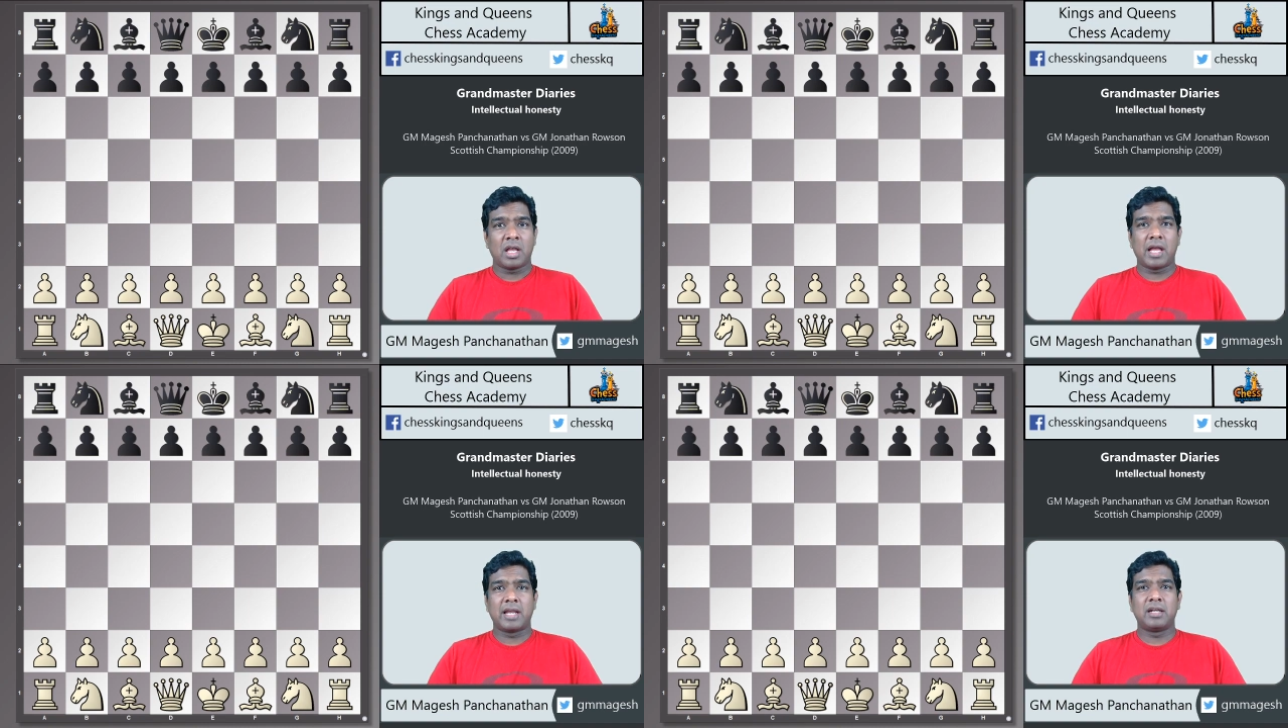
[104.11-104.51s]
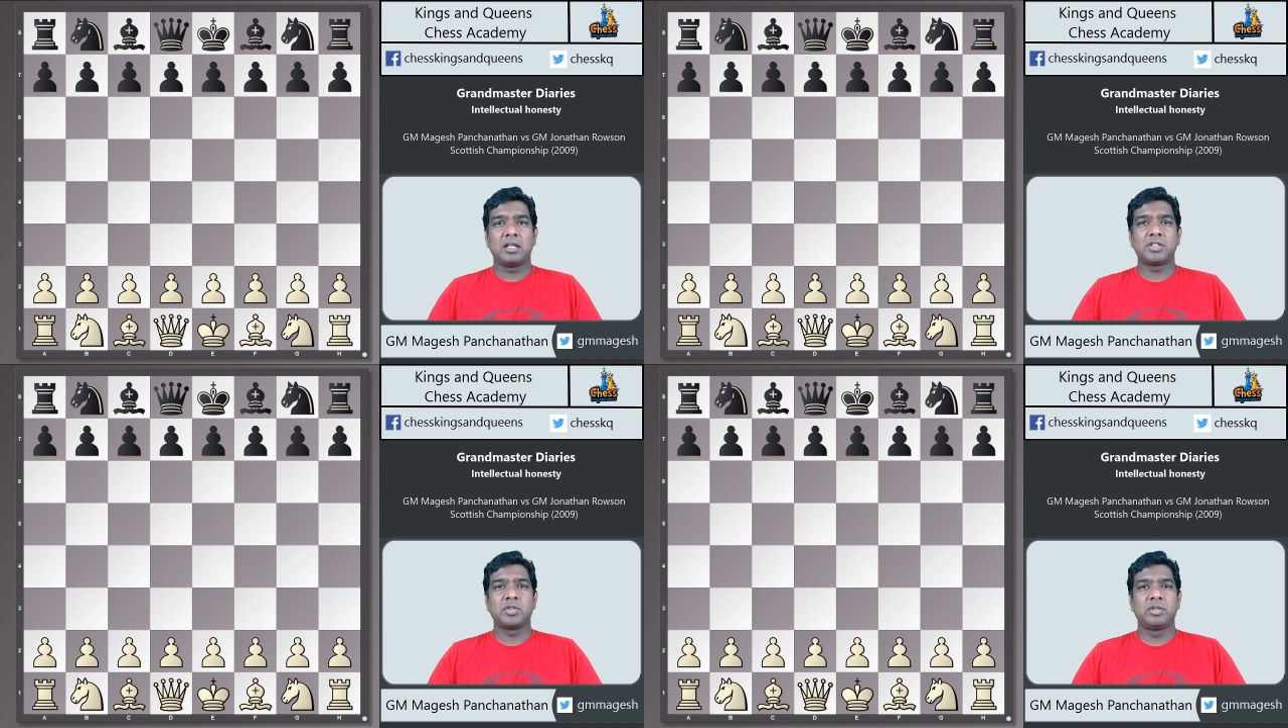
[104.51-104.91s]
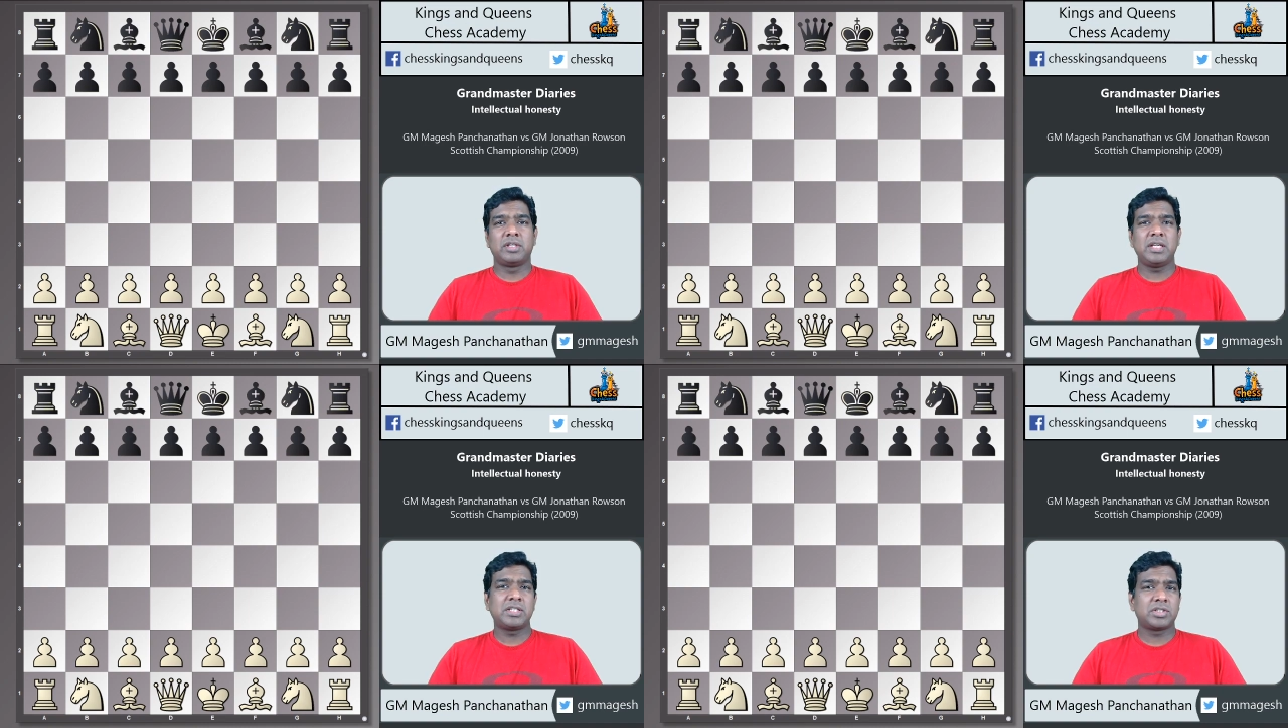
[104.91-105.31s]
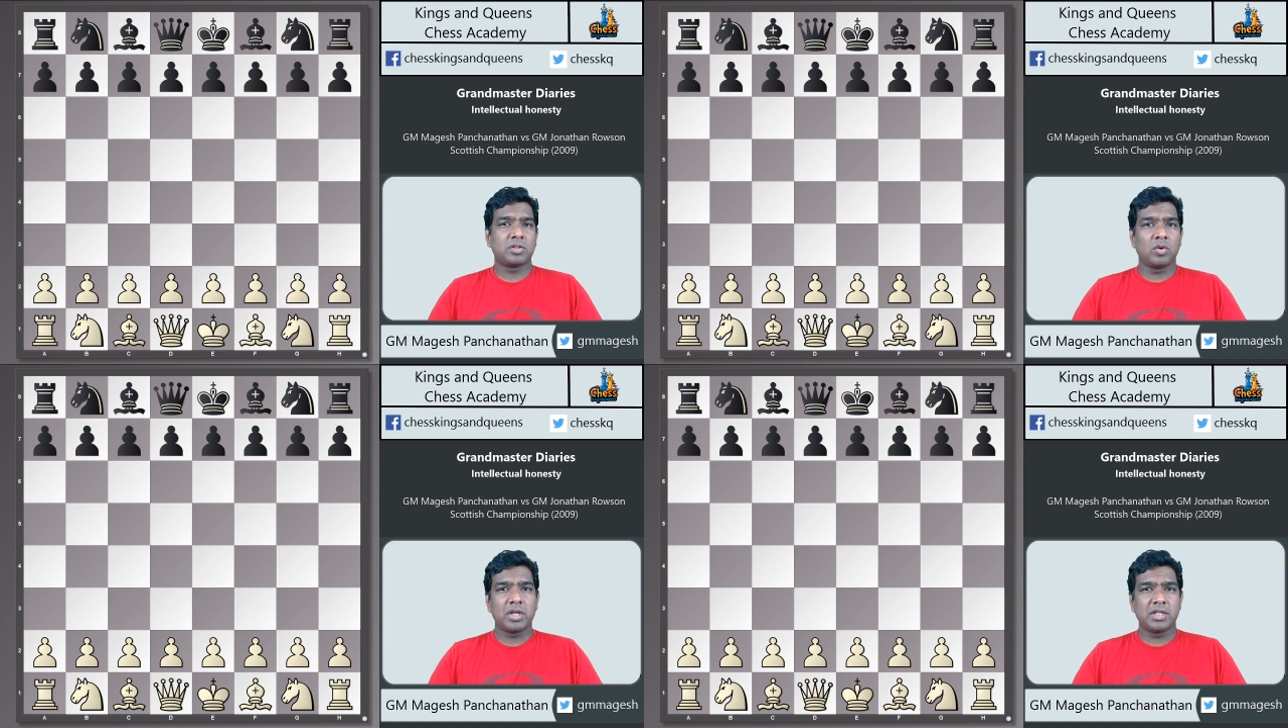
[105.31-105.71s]
And so these
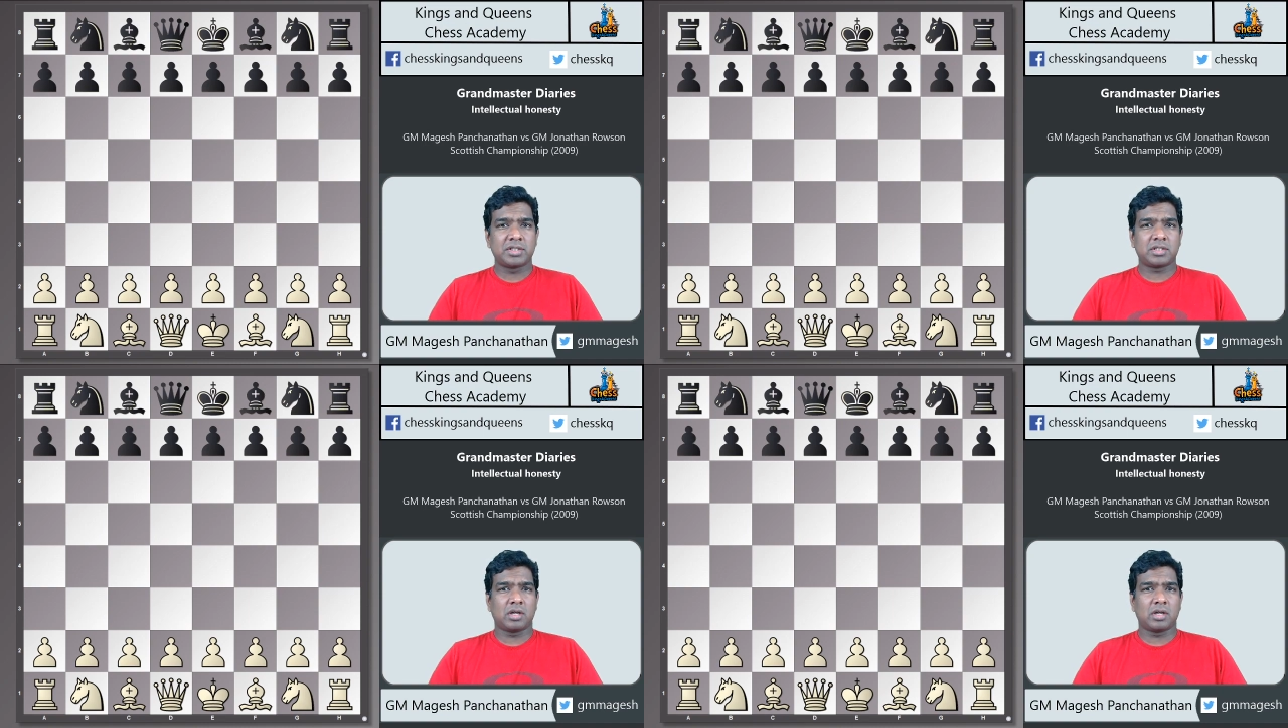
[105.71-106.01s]
stories